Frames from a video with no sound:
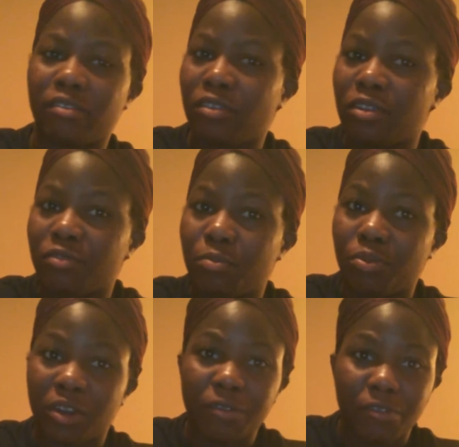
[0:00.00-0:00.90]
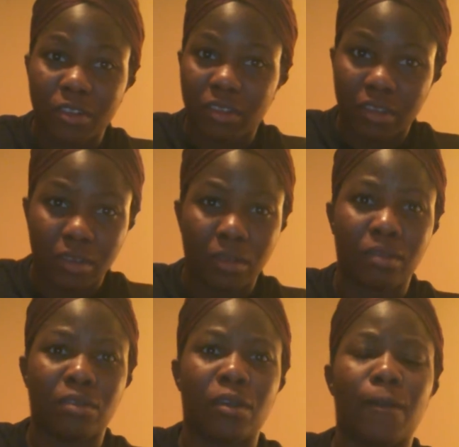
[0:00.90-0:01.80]
their different preferences,
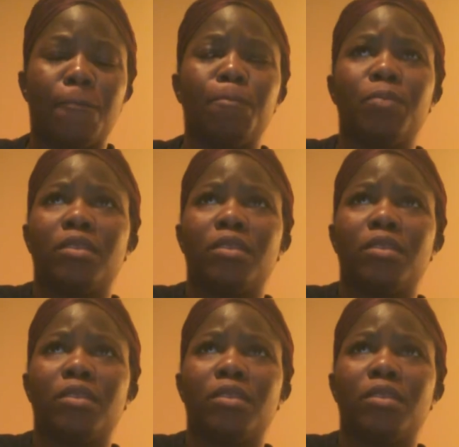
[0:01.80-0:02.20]
you know.